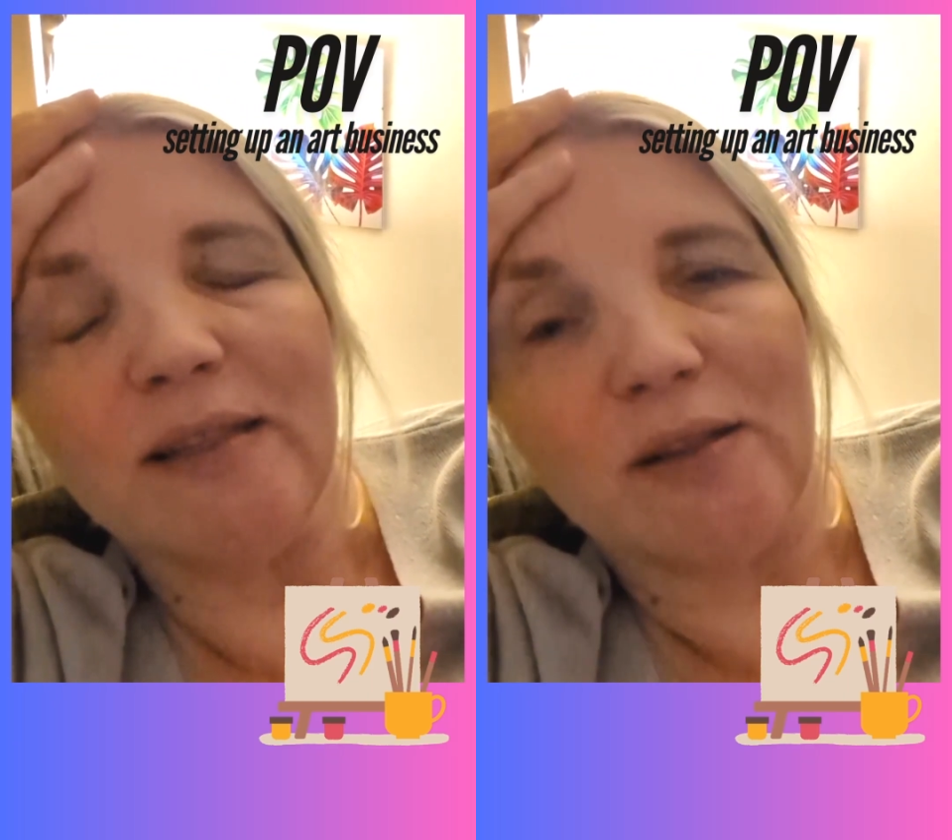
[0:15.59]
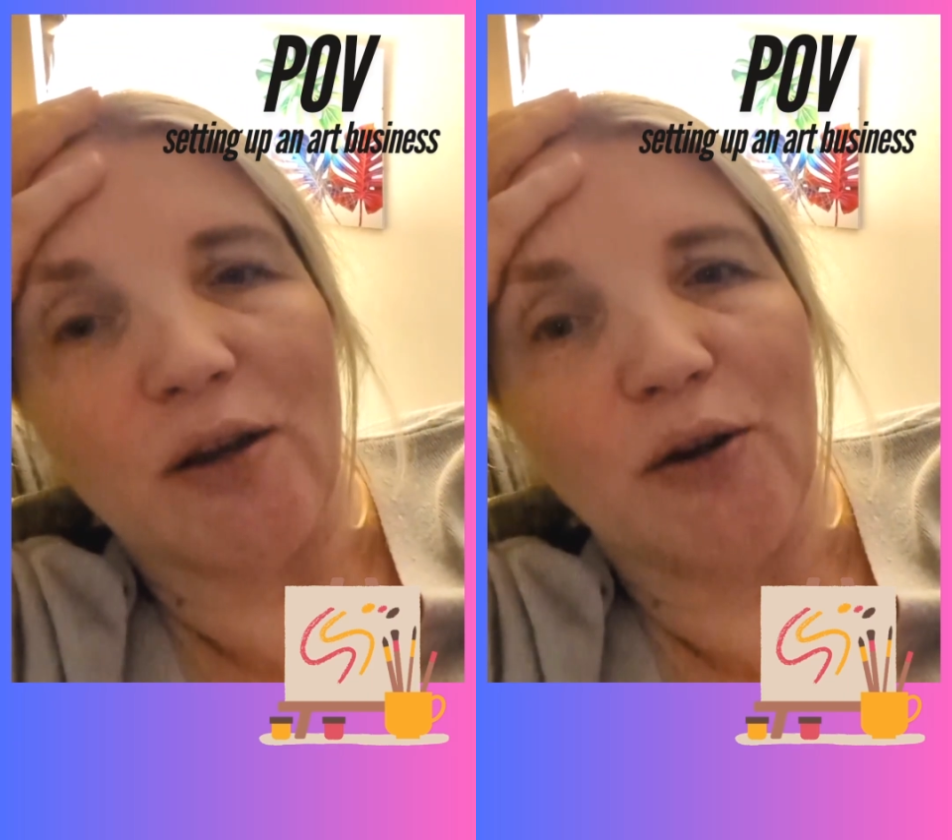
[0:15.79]

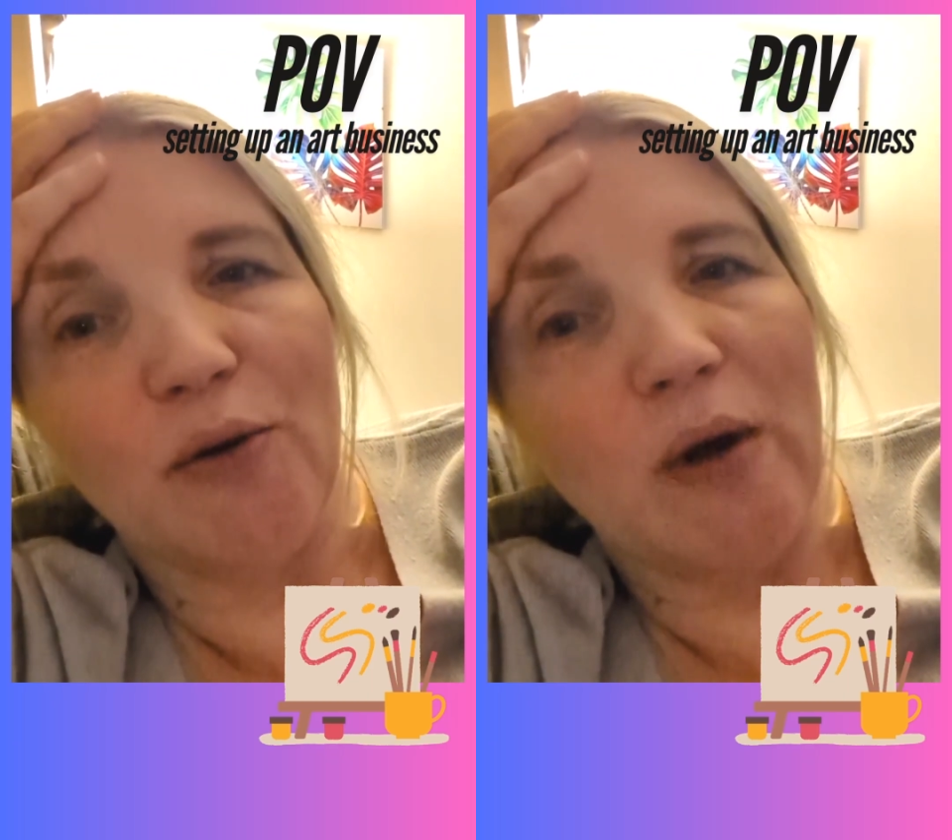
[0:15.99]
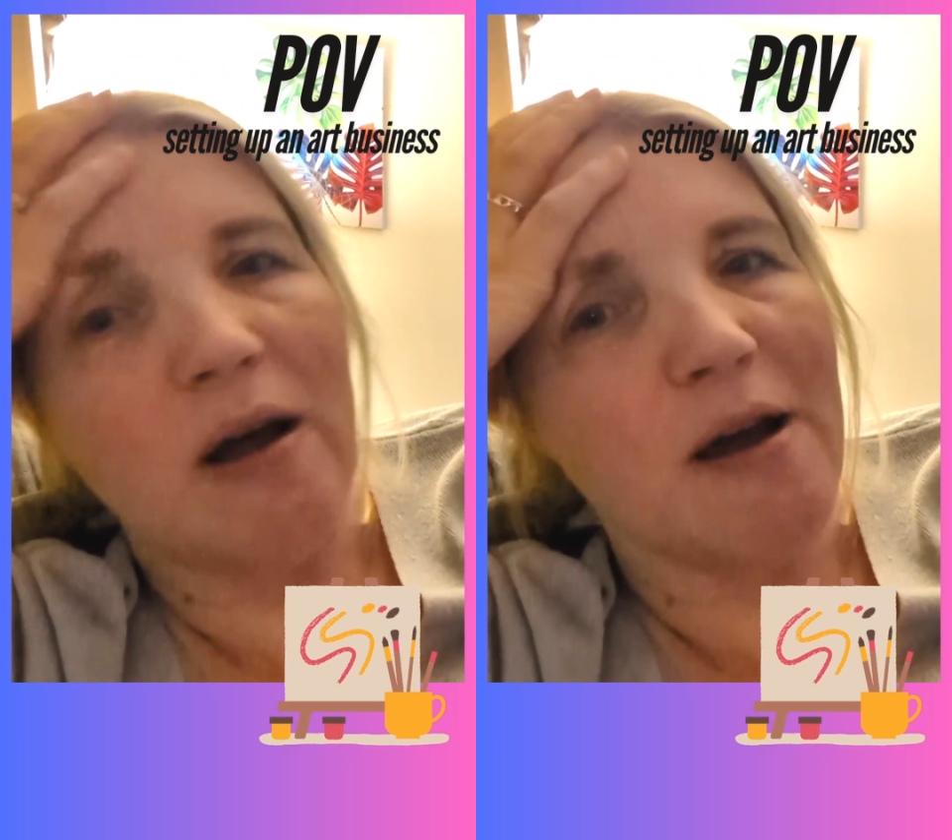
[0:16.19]

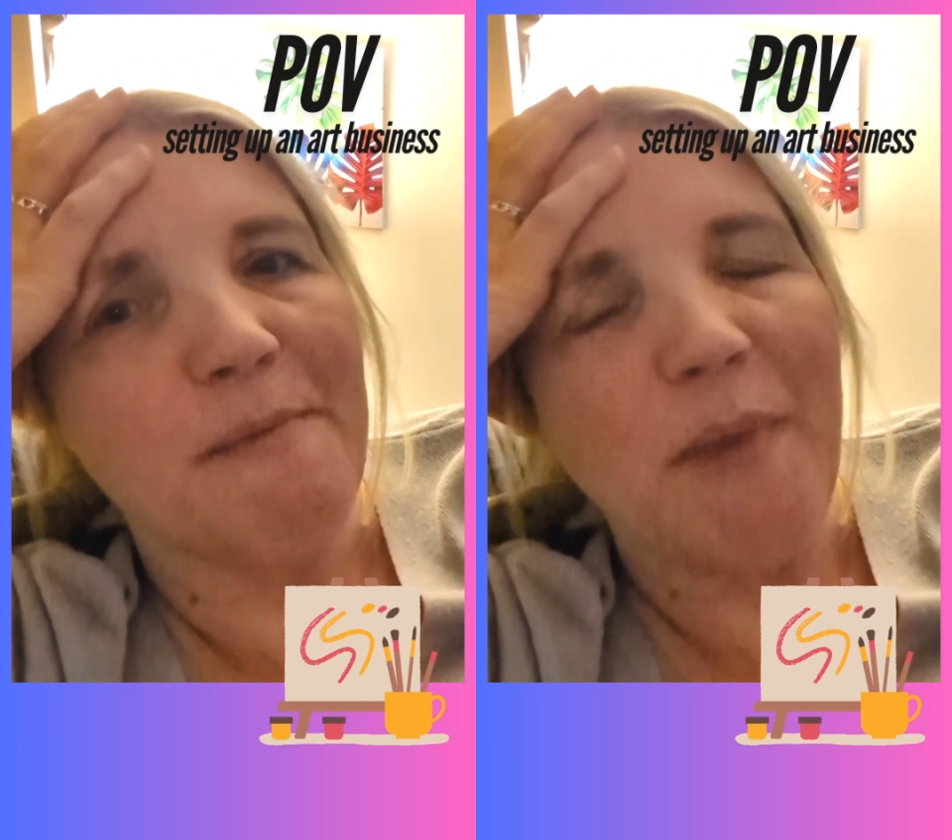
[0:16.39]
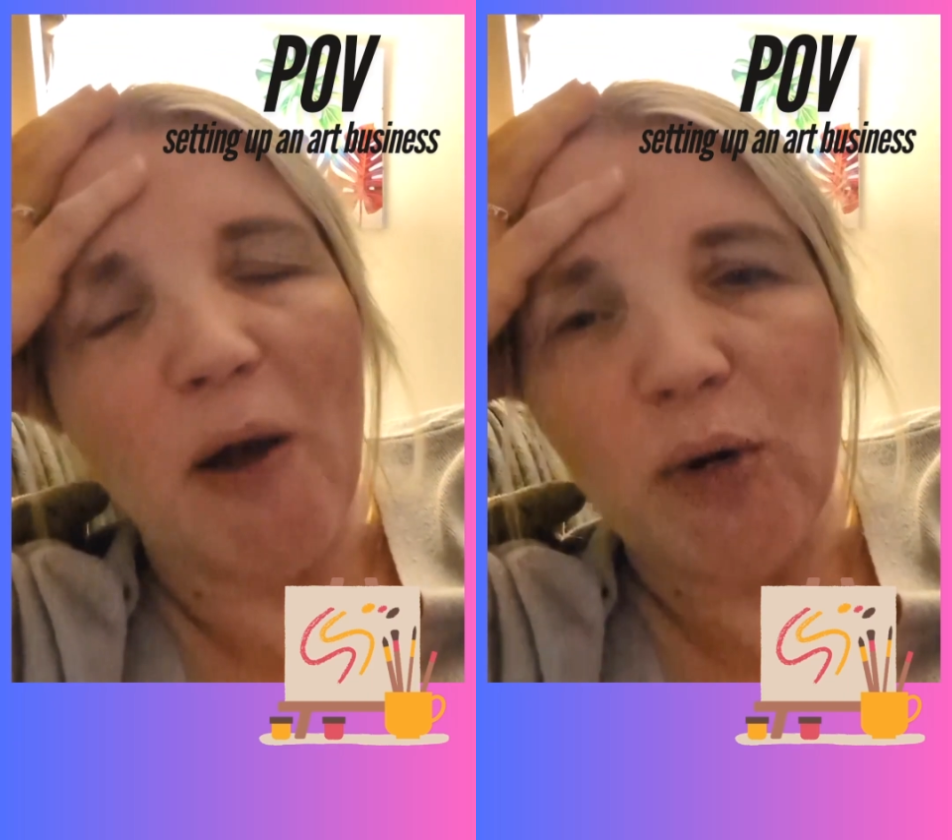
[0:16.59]
So
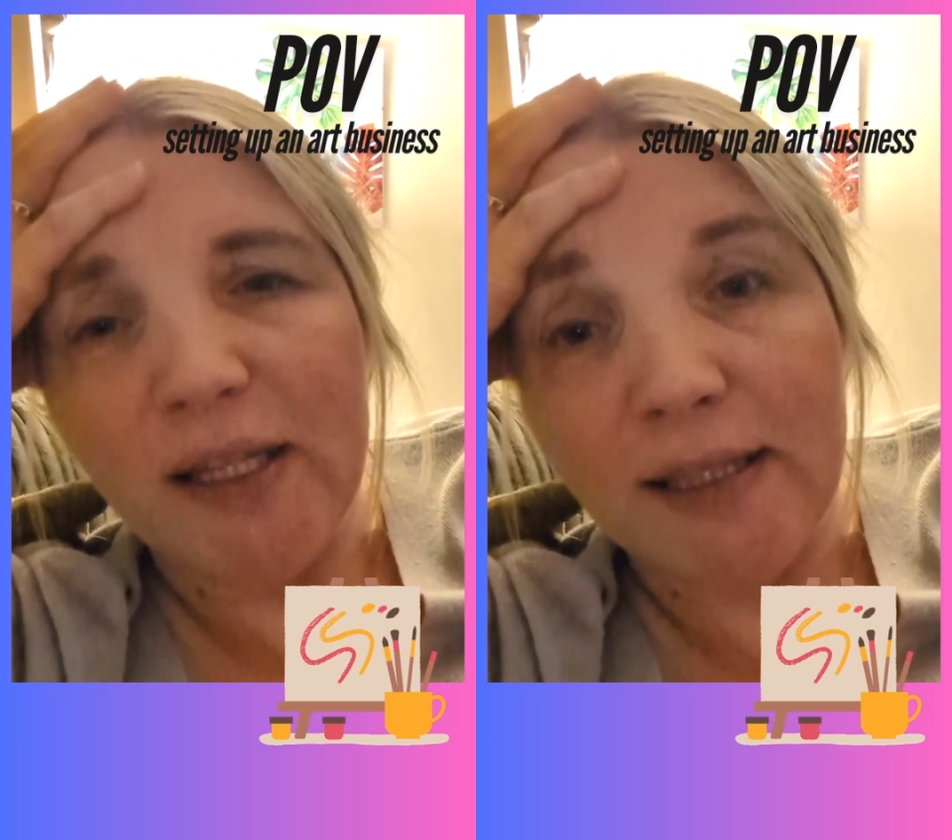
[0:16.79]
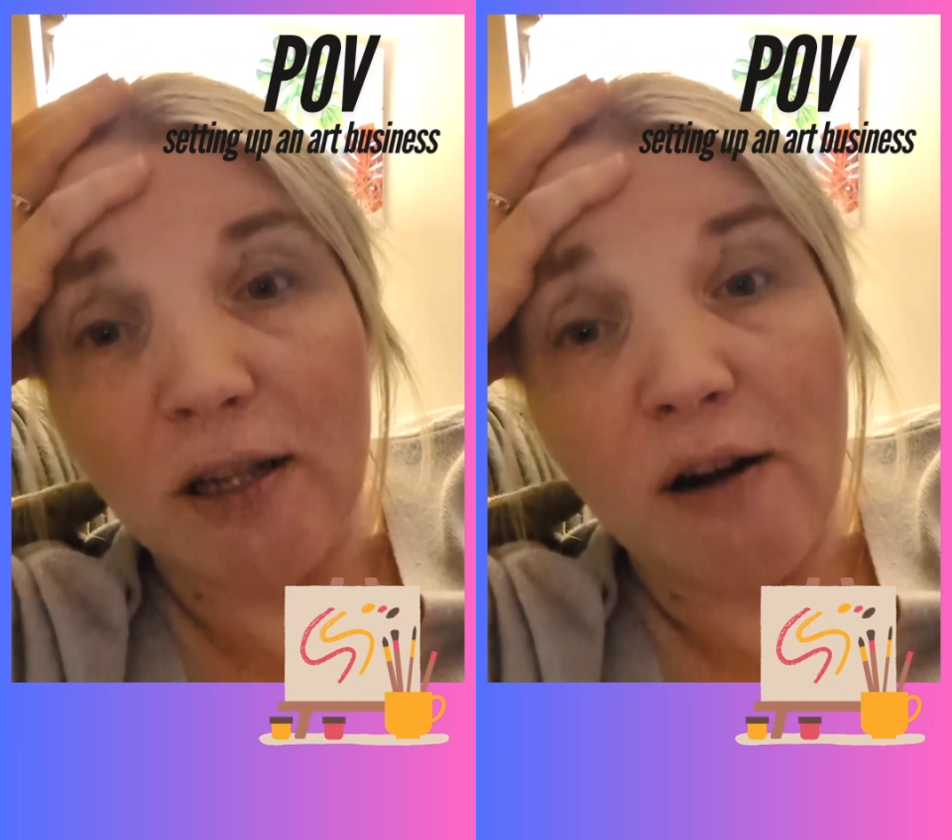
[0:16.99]
I want
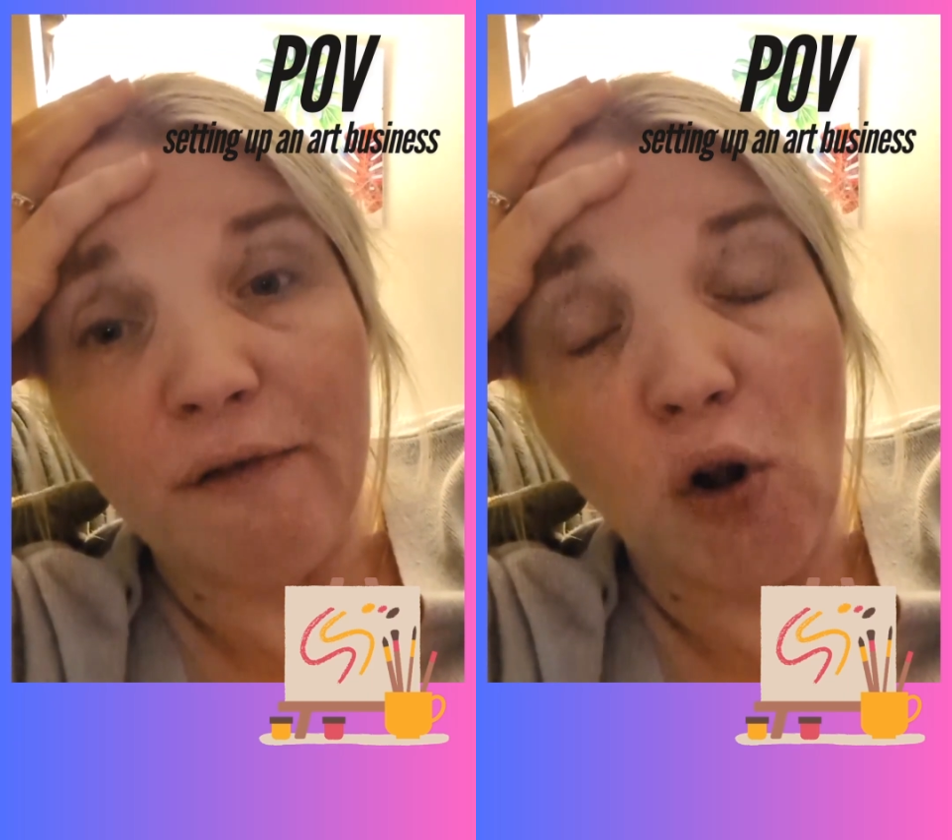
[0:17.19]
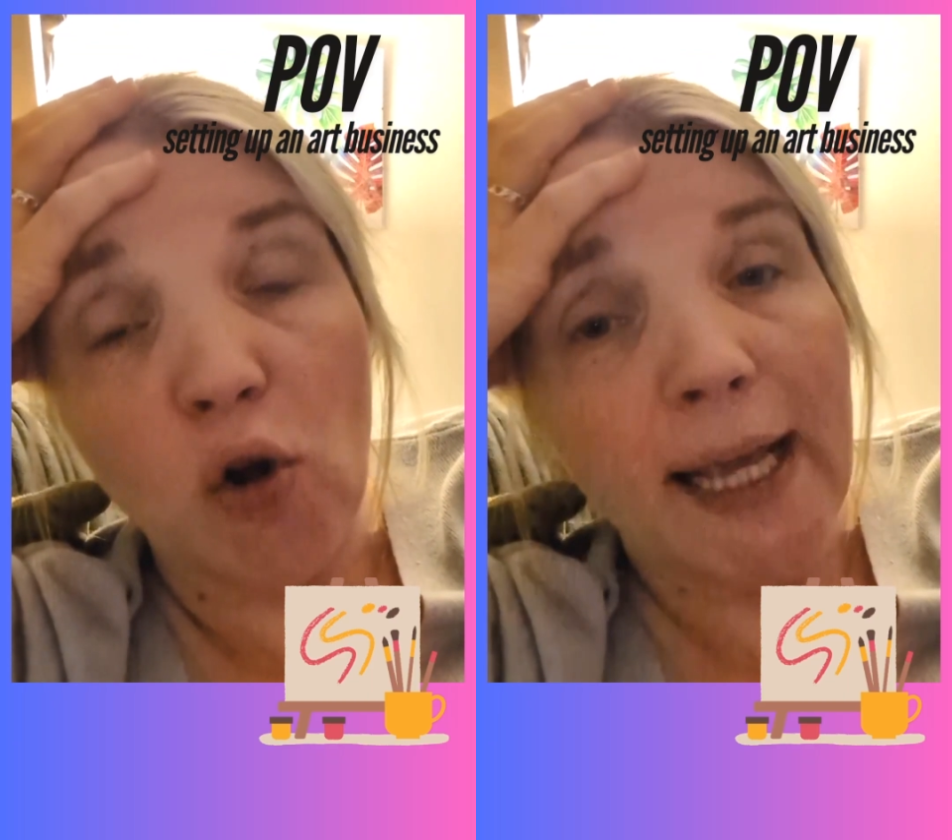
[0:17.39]
to start
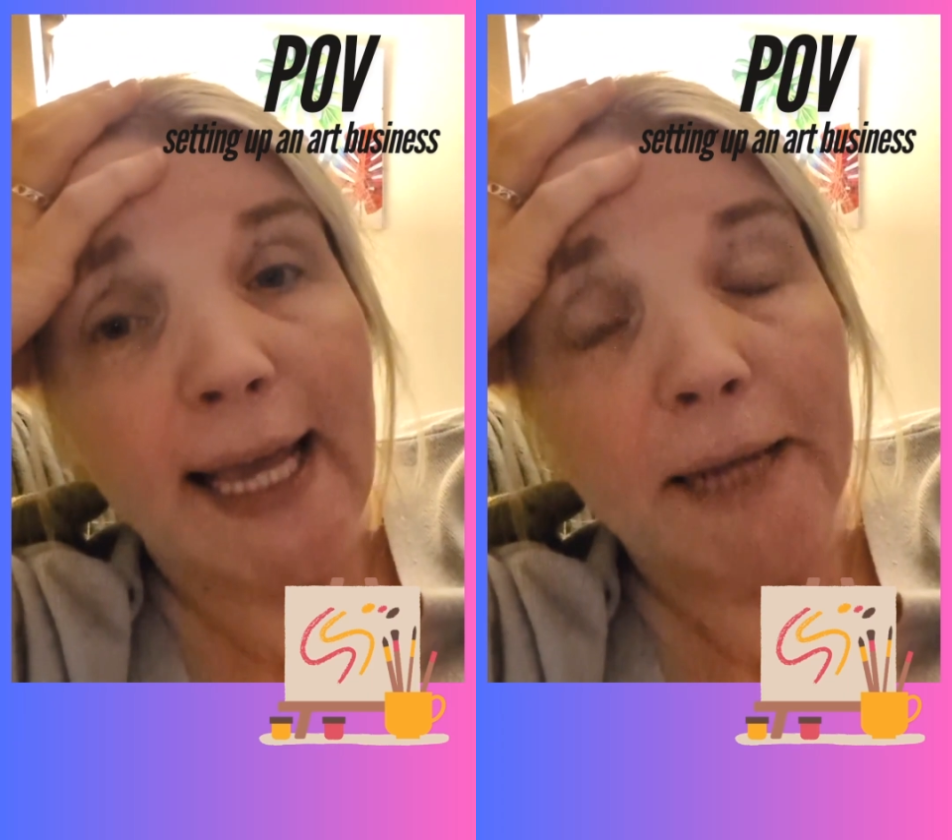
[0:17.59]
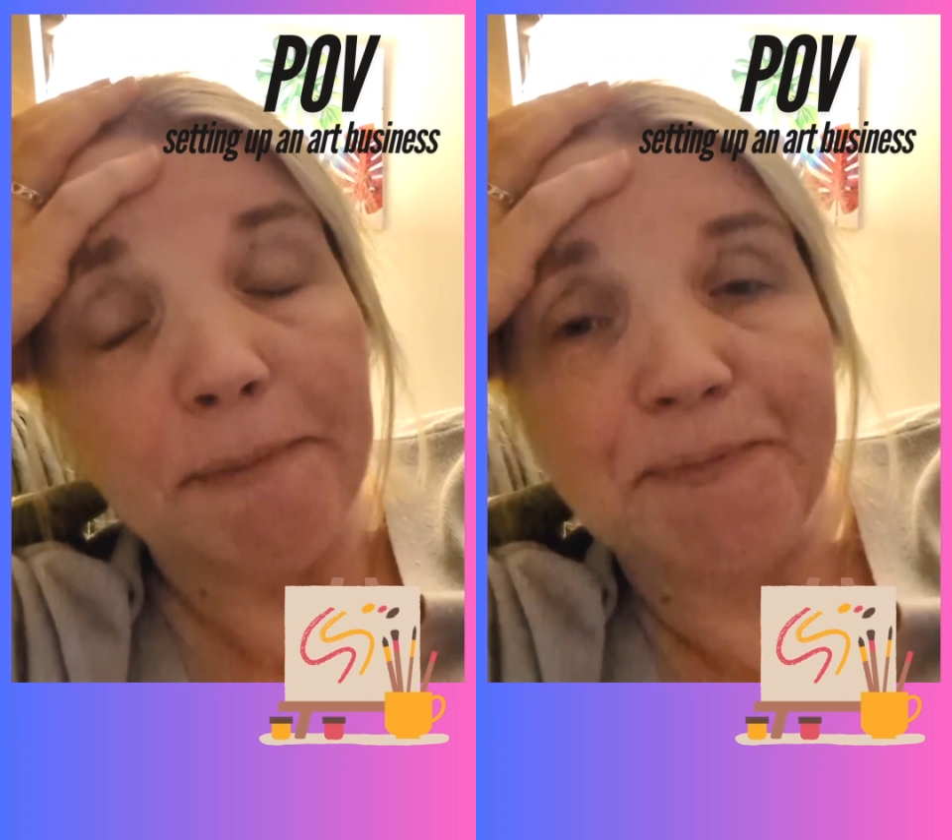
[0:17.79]

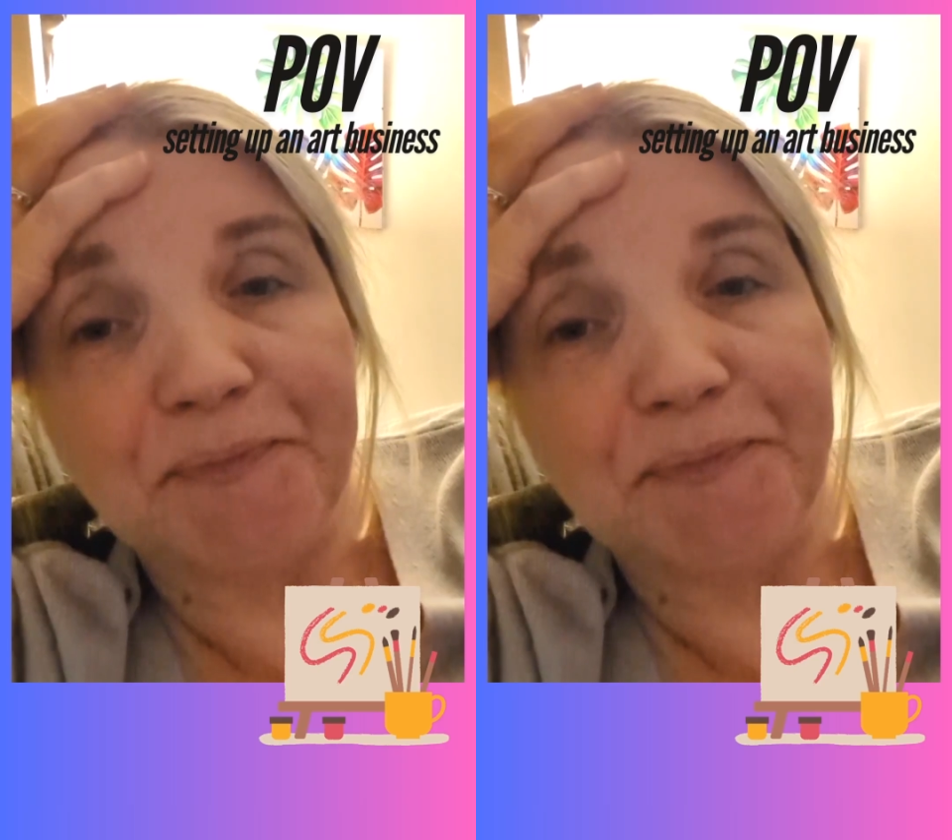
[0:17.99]
vlogging it